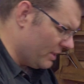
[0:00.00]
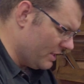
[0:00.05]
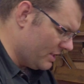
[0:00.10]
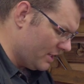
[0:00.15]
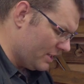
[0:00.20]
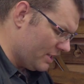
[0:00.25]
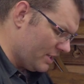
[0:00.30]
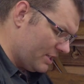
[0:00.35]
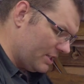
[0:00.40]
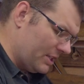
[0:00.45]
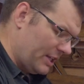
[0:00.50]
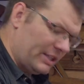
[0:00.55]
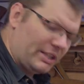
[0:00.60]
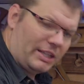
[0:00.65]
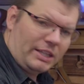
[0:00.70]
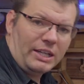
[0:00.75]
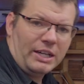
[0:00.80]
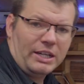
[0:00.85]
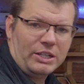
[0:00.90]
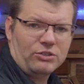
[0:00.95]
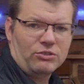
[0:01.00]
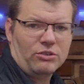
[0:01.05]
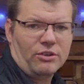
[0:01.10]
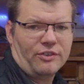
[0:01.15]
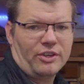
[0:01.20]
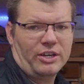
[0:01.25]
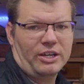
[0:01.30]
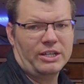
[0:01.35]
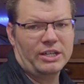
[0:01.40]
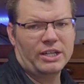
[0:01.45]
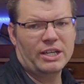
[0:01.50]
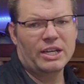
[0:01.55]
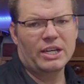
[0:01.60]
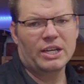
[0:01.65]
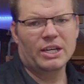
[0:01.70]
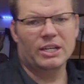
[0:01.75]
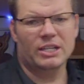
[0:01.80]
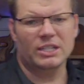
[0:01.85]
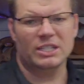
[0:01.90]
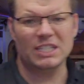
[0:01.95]
This is a slightly larger offcut.
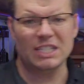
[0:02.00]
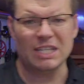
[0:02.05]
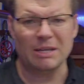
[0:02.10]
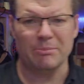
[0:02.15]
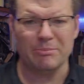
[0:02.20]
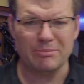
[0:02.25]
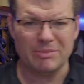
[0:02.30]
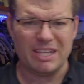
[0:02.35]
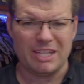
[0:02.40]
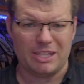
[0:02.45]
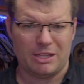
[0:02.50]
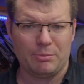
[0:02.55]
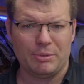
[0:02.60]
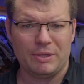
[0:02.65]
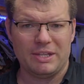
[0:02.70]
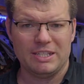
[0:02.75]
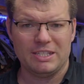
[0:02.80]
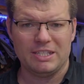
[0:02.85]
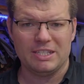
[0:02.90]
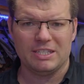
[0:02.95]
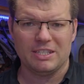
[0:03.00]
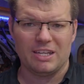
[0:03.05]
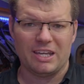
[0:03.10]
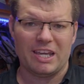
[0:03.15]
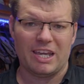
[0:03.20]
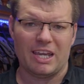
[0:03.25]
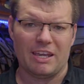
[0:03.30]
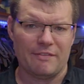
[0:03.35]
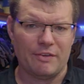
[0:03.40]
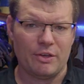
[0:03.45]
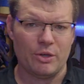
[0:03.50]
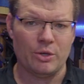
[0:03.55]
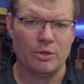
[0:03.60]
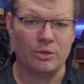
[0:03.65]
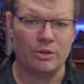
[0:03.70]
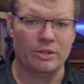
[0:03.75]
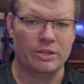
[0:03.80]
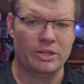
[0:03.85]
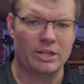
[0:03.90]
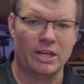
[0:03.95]
Some leather places I have
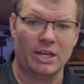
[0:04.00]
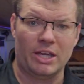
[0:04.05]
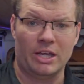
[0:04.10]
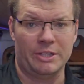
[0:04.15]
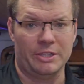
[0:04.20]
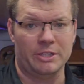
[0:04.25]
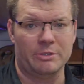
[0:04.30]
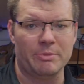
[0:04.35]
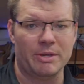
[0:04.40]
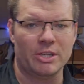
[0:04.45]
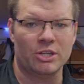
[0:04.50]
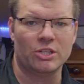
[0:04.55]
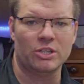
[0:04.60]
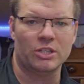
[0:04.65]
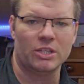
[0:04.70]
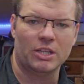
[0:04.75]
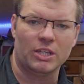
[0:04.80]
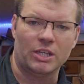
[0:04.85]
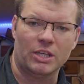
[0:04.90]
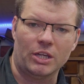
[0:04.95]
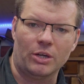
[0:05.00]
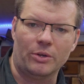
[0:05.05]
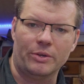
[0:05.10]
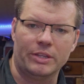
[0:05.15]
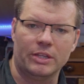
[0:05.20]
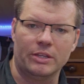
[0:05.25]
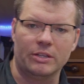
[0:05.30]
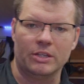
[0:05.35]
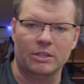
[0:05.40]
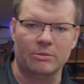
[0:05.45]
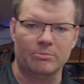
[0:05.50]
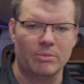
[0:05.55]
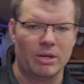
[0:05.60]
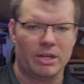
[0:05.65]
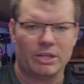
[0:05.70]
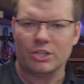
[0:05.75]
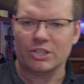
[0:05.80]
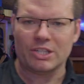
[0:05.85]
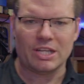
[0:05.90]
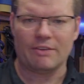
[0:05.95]
heard others mention that you can go in there and you
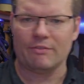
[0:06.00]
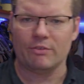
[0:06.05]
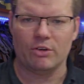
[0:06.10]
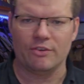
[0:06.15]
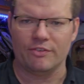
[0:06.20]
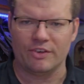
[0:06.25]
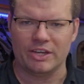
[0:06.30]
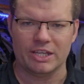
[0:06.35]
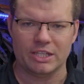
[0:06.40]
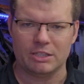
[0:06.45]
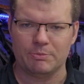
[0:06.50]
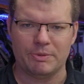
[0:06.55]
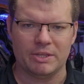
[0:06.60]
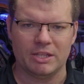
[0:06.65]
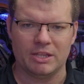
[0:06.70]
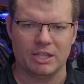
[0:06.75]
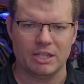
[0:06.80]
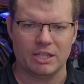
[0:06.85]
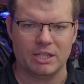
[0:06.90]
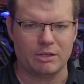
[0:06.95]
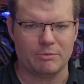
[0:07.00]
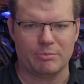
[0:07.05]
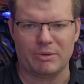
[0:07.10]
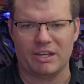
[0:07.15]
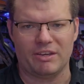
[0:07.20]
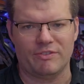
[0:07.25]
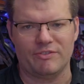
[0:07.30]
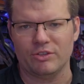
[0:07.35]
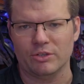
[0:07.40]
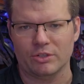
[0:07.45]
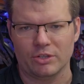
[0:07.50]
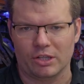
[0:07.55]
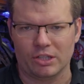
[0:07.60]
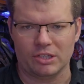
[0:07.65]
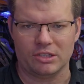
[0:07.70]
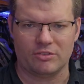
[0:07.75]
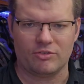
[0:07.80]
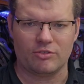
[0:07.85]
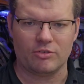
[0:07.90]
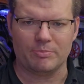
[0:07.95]
might just have an offcuts bin that you can pay a few
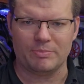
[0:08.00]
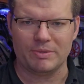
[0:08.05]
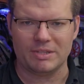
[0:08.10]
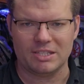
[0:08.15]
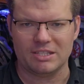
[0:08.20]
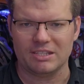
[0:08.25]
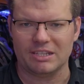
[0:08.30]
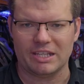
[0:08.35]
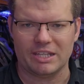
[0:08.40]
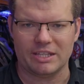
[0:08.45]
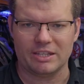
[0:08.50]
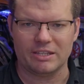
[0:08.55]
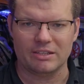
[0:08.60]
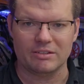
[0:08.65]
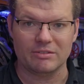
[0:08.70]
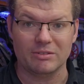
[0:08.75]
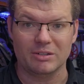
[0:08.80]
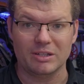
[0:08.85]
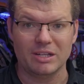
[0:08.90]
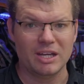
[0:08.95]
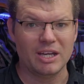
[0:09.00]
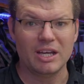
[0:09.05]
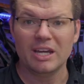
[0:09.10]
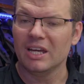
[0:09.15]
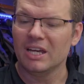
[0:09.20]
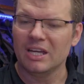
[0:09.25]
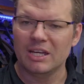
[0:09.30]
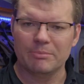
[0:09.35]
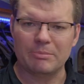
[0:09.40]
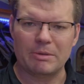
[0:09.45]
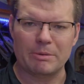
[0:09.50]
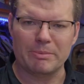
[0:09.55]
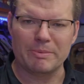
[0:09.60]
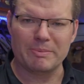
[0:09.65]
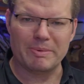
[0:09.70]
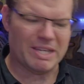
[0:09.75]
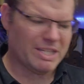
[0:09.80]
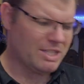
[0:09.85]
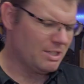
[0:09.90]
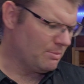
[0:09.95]
dollars for bits of leather, or maybe
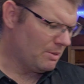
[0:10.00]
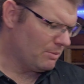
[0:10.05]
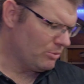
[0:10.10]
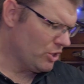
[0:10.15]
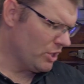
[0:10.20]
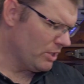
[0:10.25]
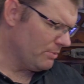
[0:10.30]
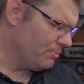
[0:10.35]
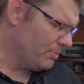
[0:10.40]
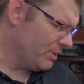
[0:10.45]
pick some up cheap.